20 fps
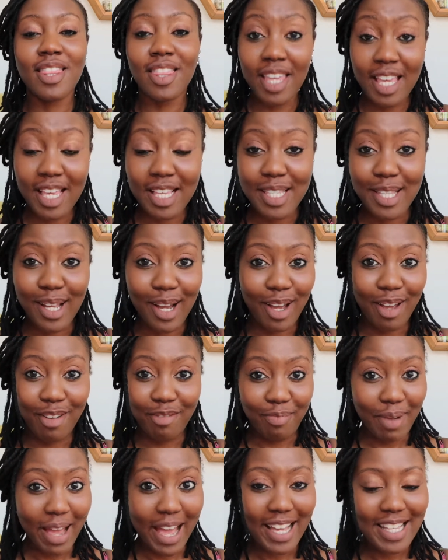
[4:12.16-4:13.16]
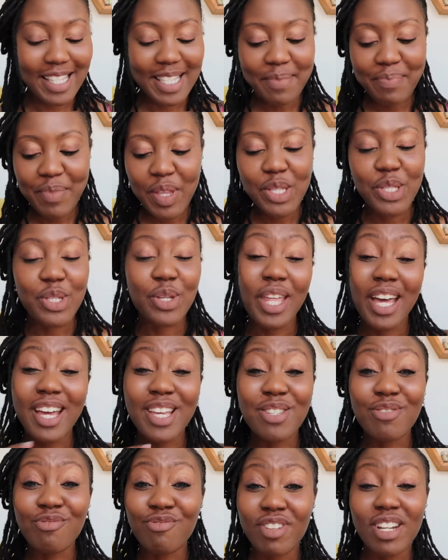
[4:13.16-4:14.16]
things that I have packed. So
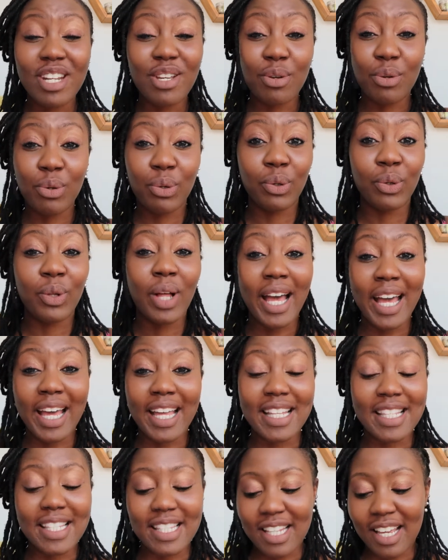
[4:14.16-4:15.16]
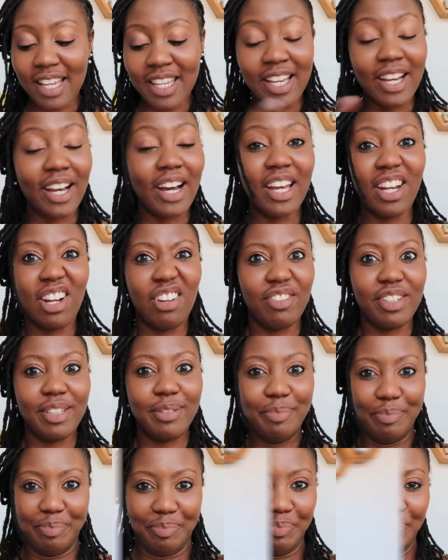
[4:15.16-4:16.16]
that is really cool, and yeah, I love
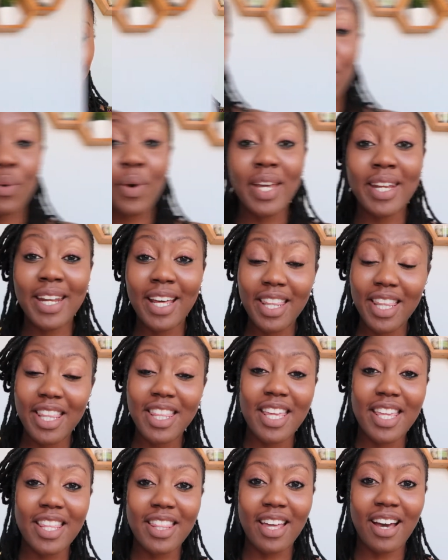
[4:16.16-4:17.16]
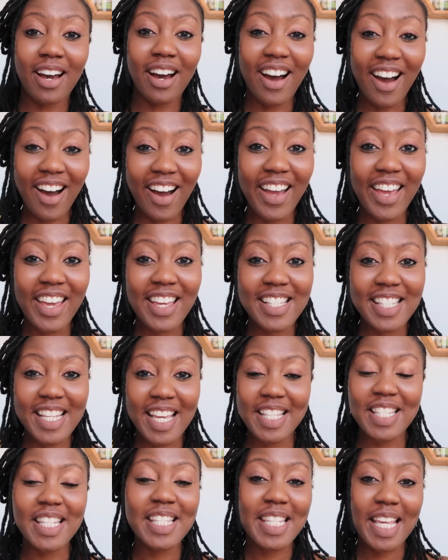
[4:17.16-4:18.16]
it. So another thing that I
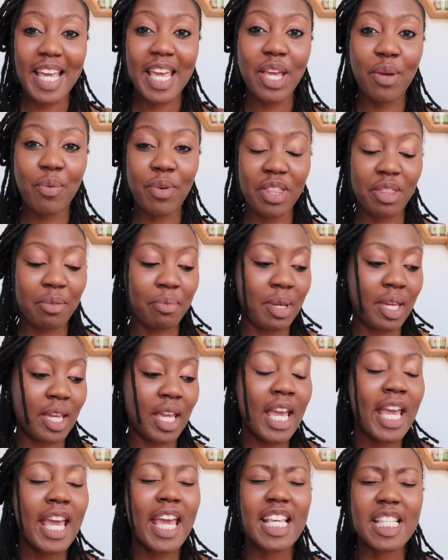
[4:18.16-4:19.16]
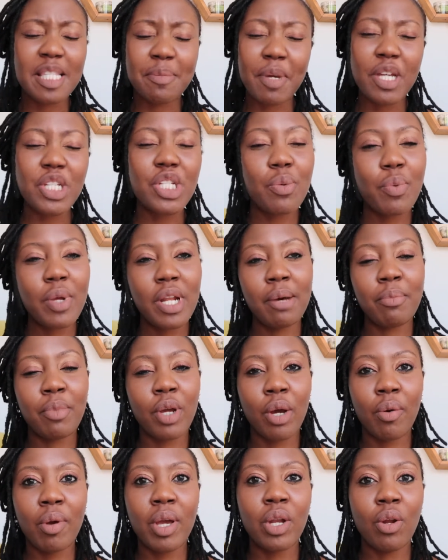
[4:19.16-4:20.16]
tend to take with me, especially when I'm
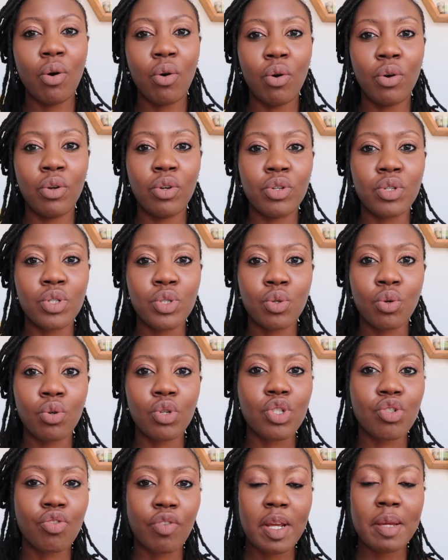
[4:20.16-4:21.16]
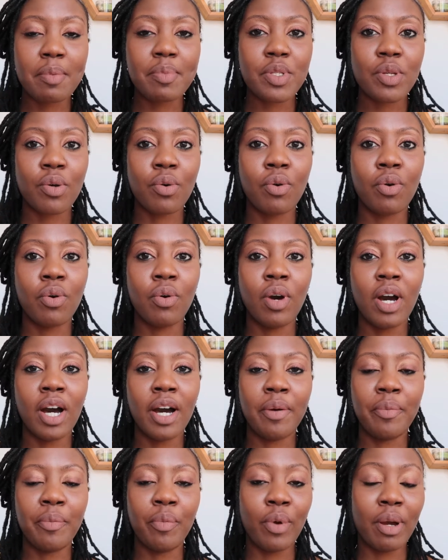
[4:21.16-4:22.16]
going on short trips or
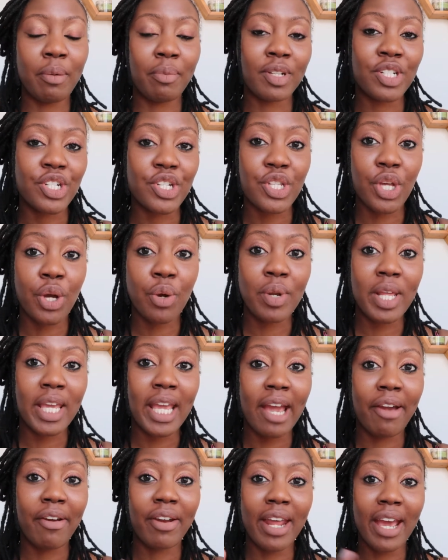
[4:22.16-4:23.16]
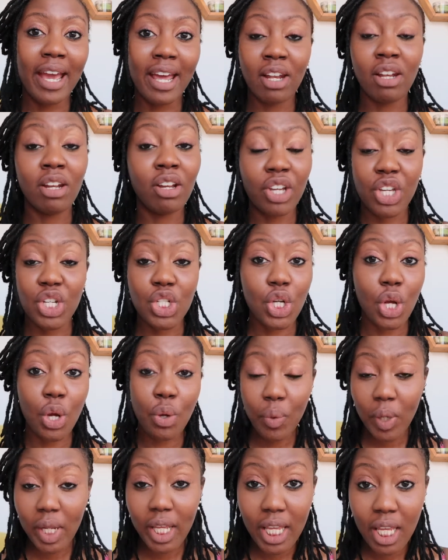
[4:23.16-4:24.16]
where I'm just only carrying hand luggage
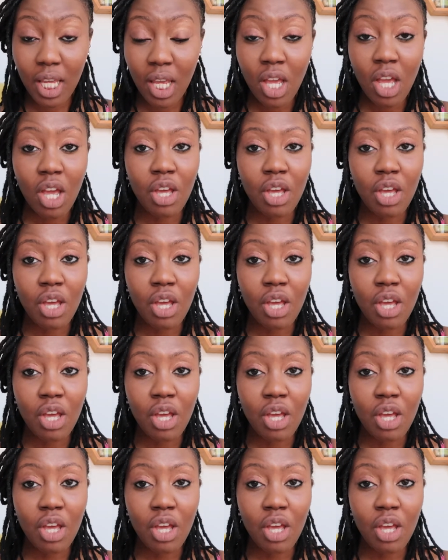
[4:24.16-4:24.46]
only,